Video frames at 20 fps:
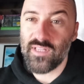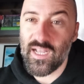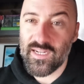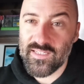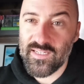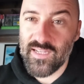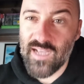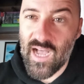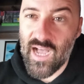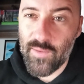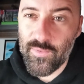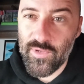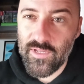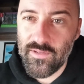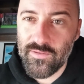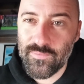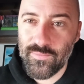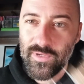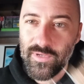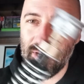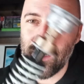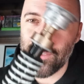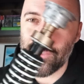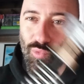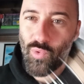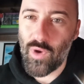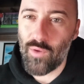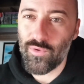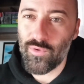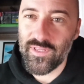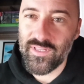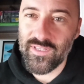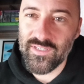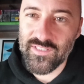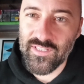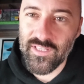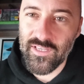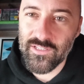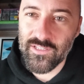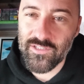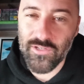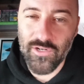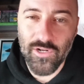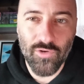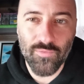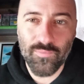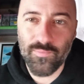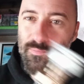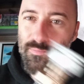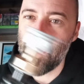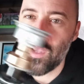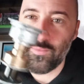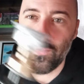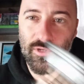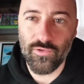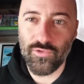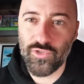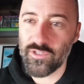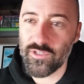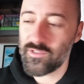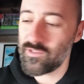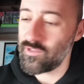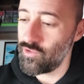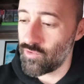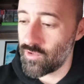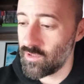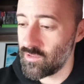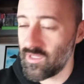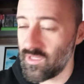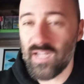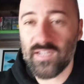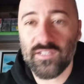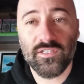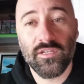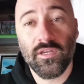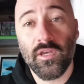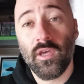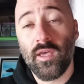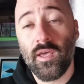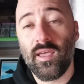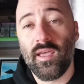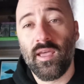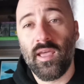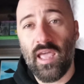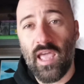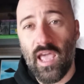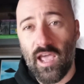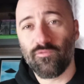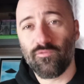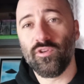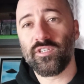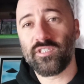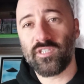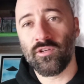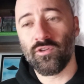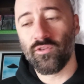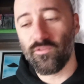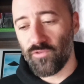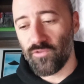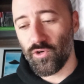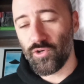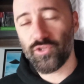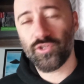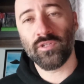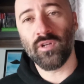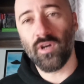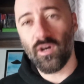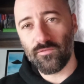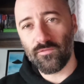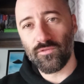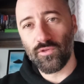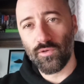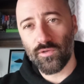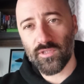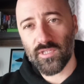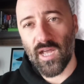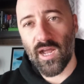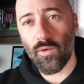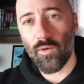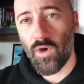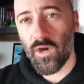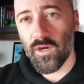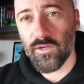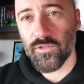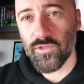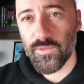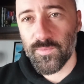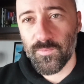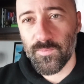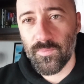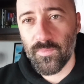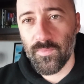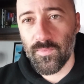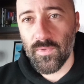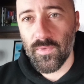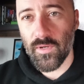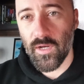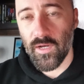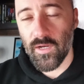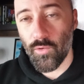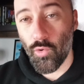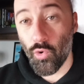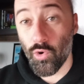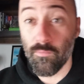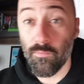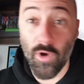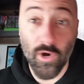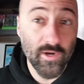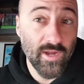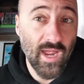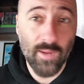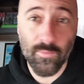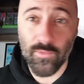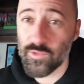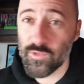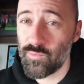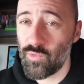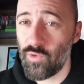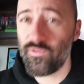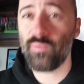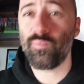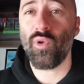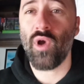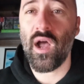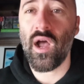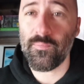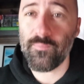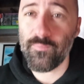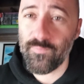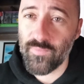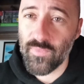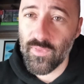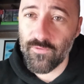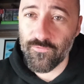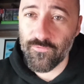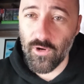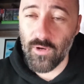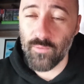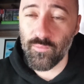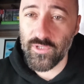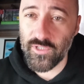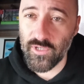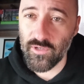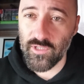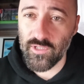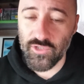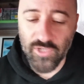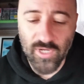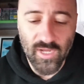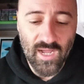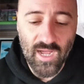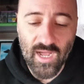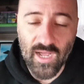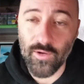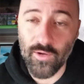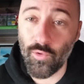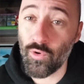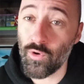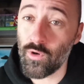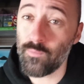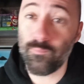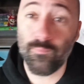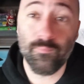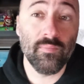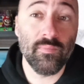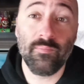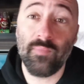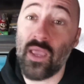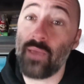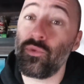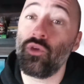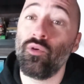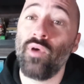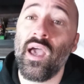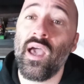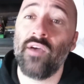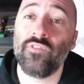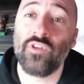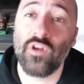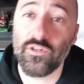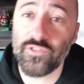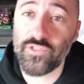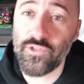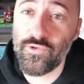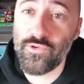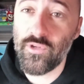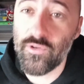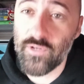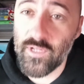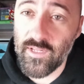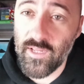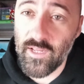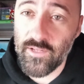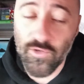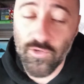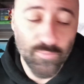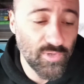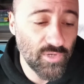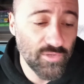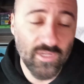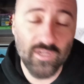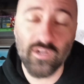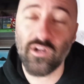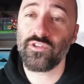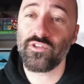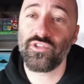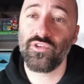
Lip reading: collecting hobby to want one of these things. You know, maybe you collect every single version of Luke Skywalker's or Mark Hamill's movie prop from Return of the Jedi, or maybe you have an R2 unit and you're building an